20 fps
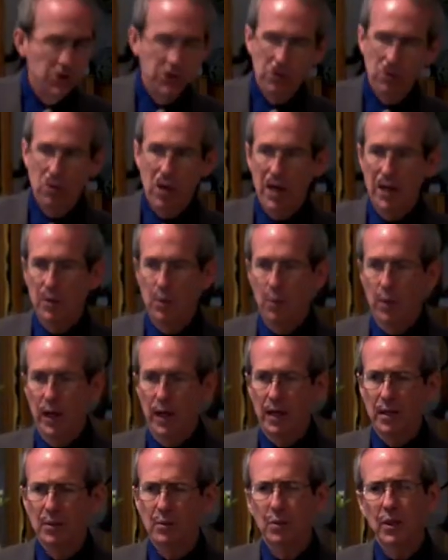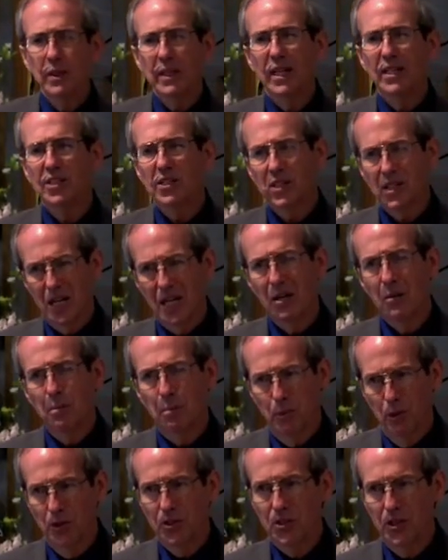right away. Well, that's kind of
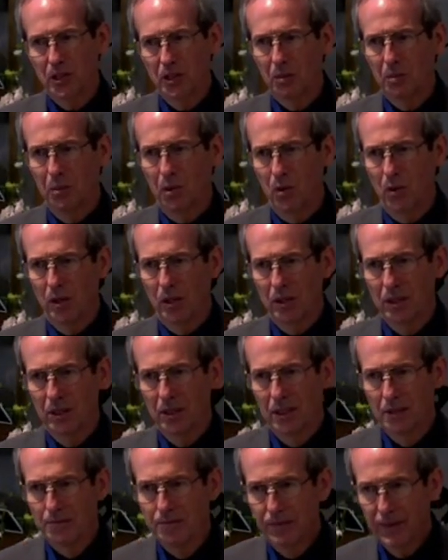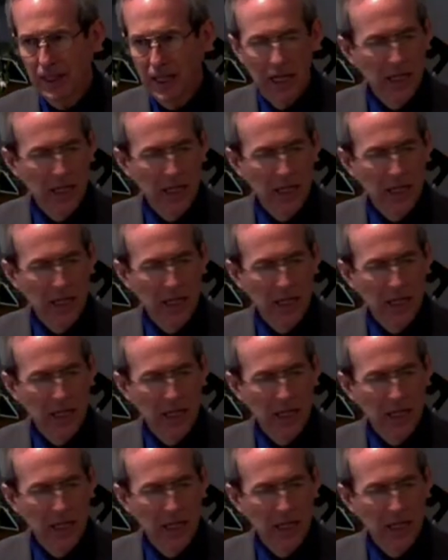pushing the point. At